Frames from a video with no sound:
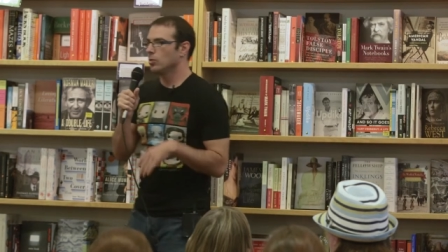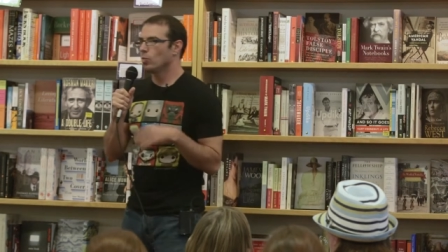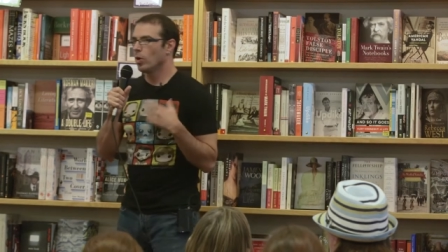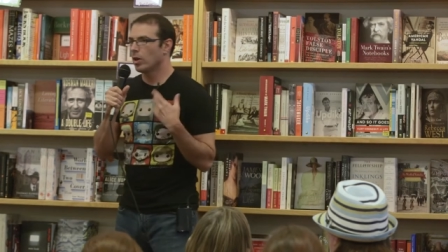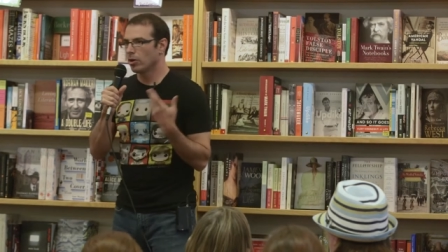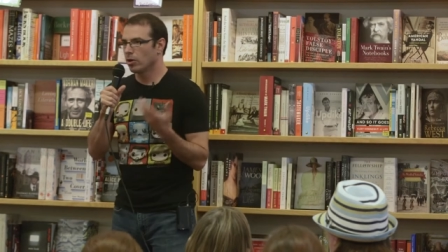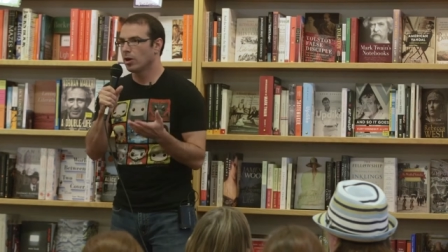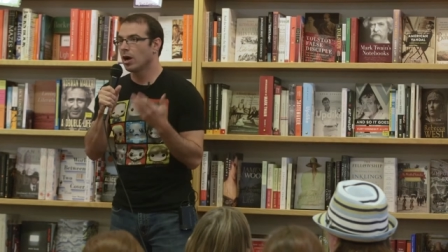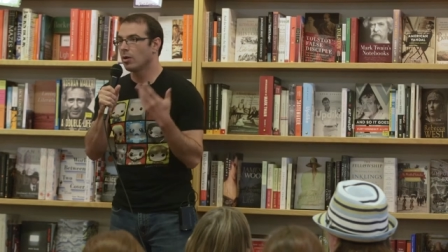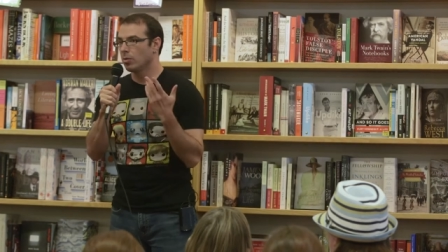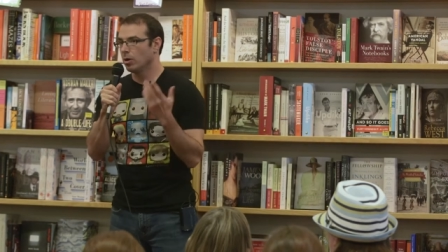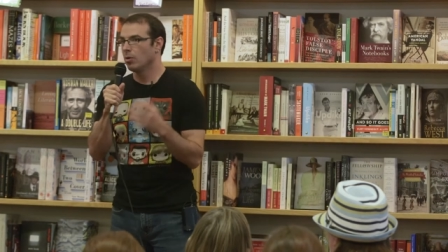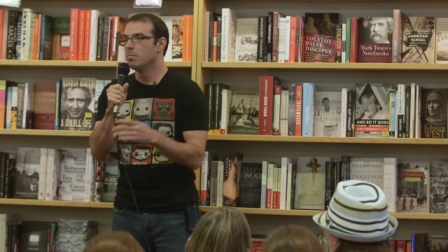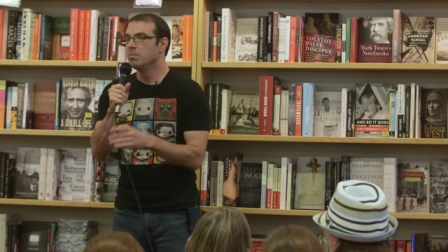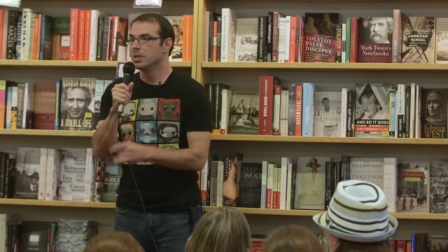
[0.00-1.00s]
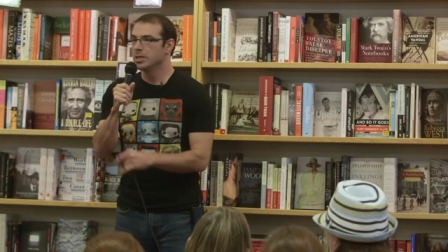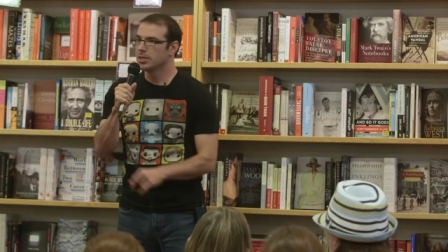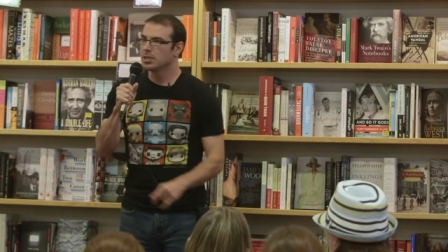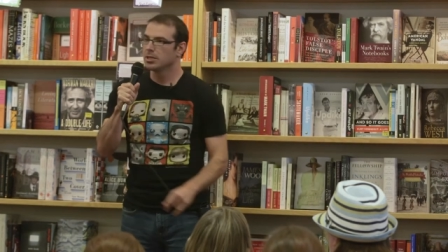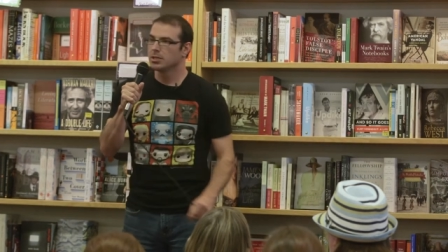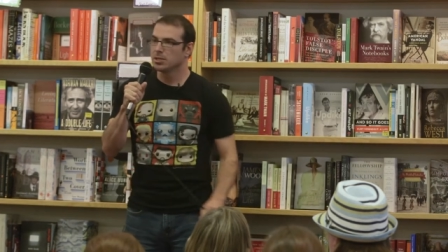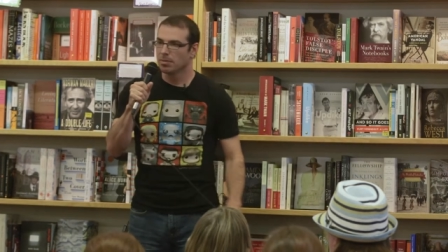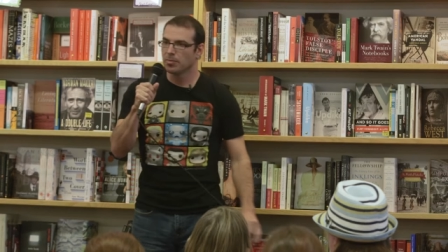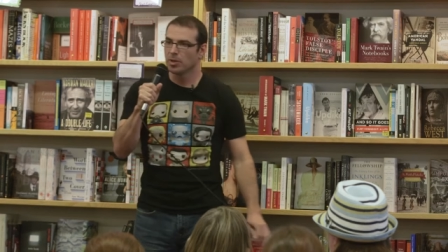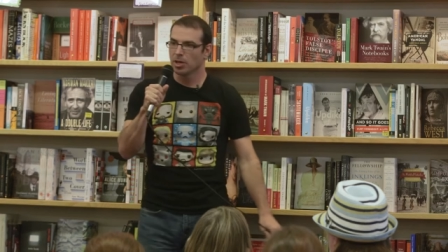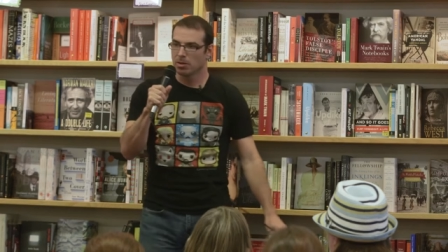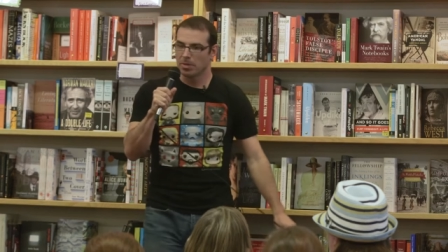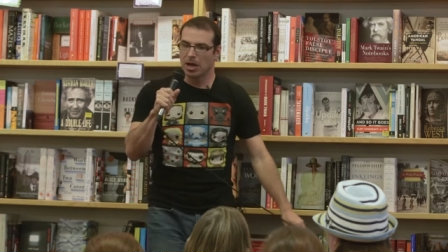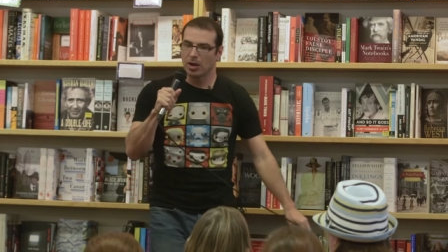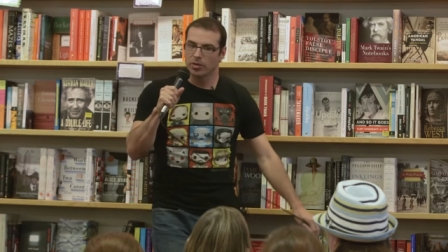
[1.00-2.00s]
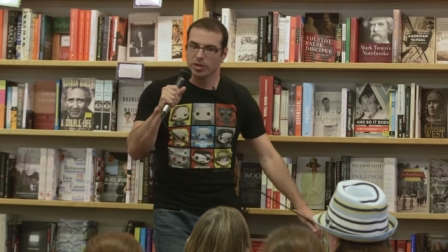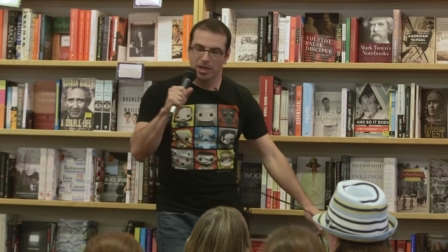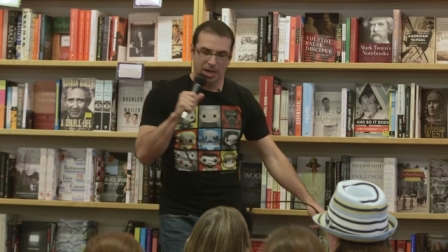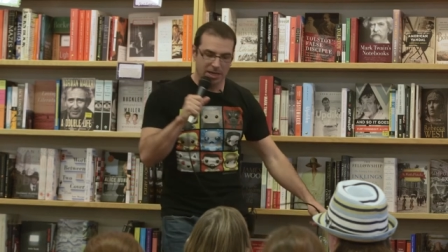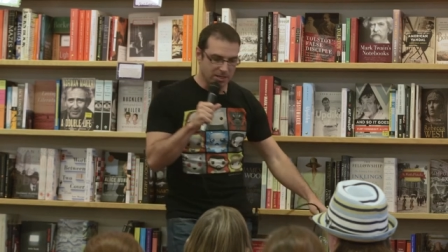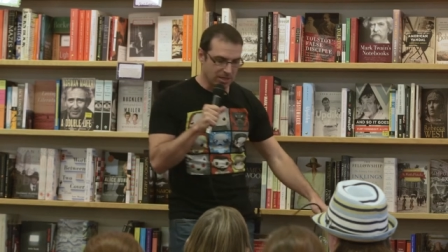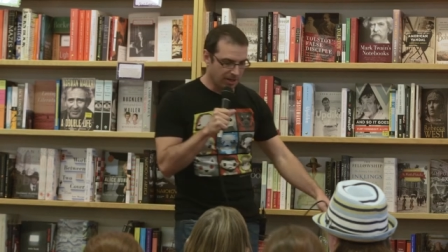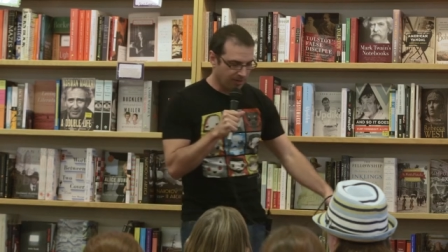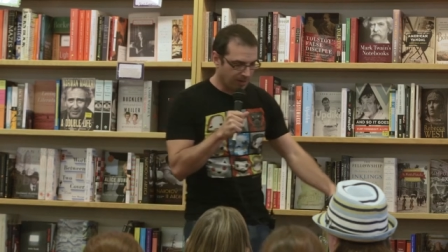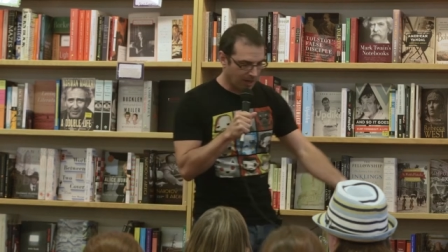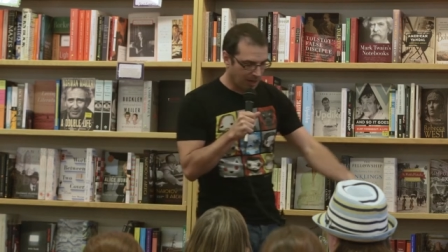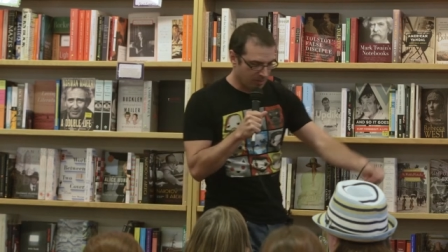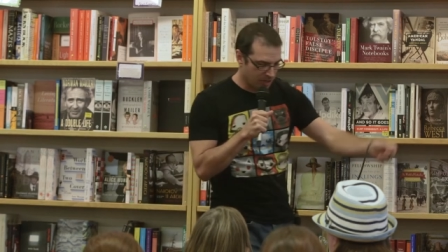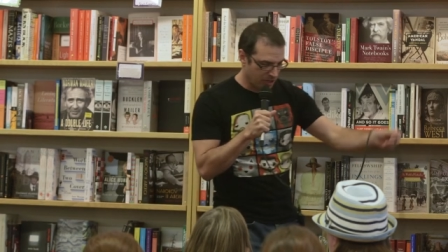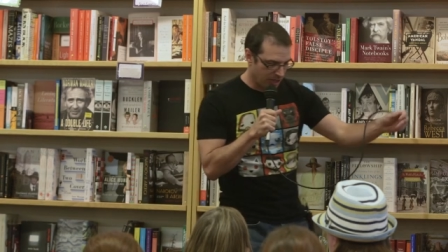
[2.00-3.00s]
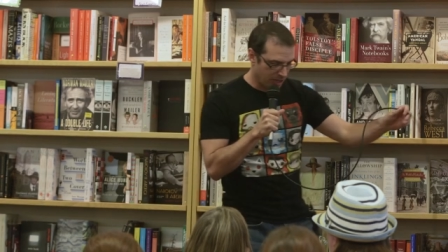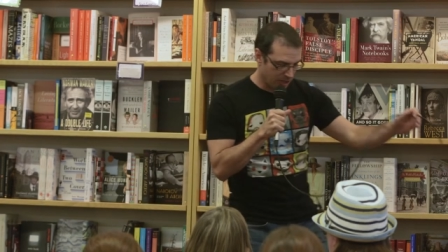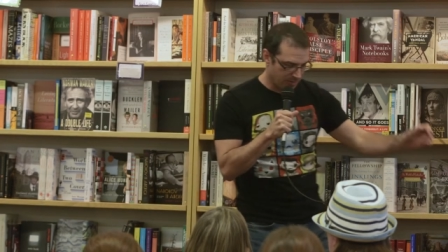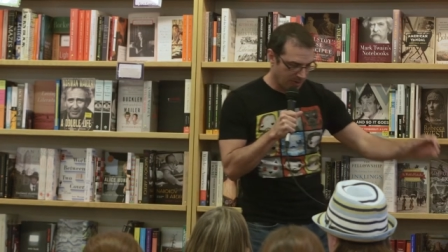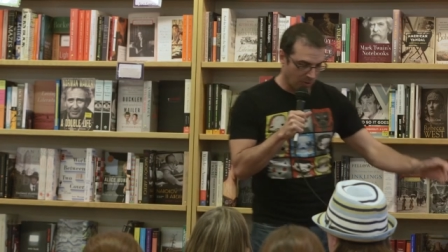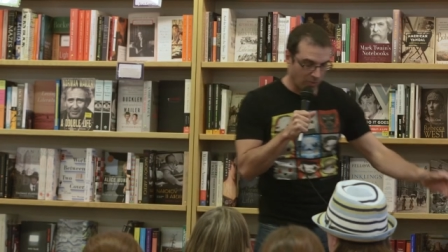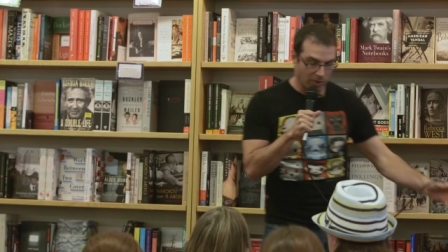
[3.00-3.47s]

in whether or not we were missing something about the idea of climate change, about